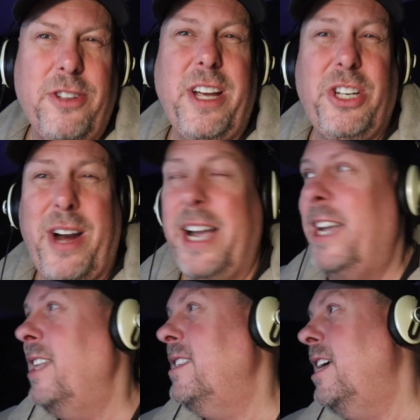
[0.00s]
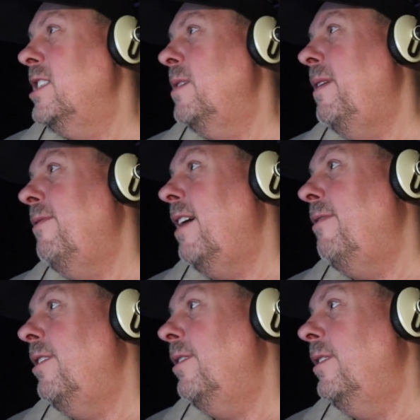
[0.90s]
So I track against the S&P
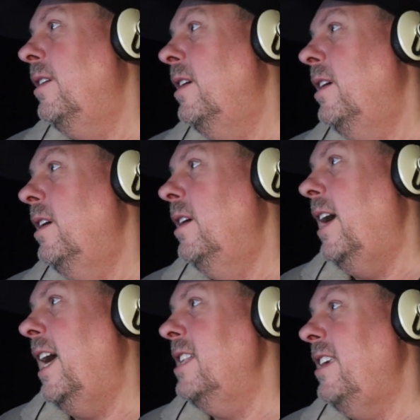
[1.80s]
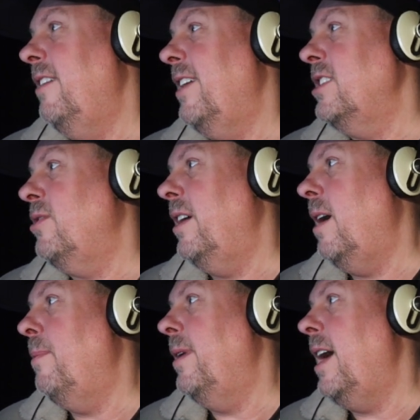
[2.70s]
500 and see if that's going
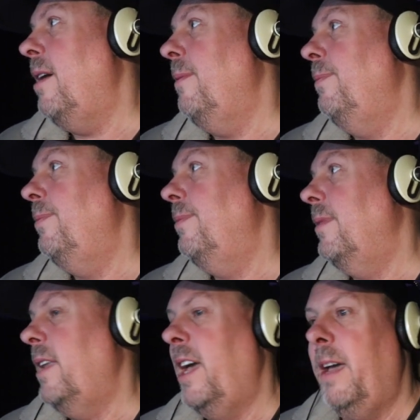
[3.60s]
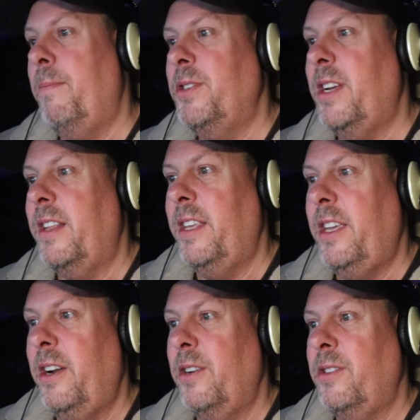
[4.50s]
up or down, and percent of the
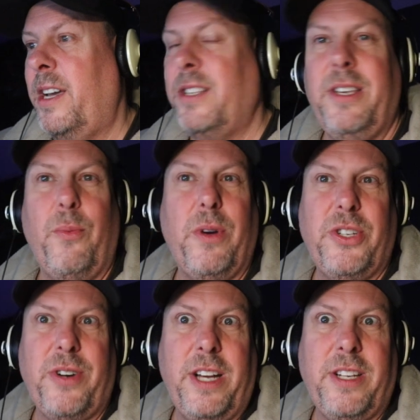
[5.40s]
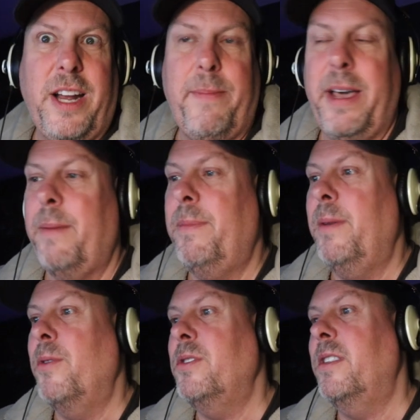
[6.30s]
year. So I can see which trades kind of make up the
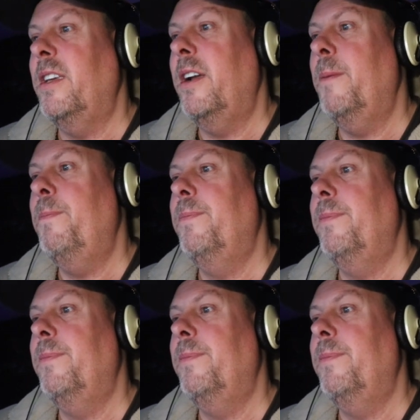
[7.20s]
most of the year.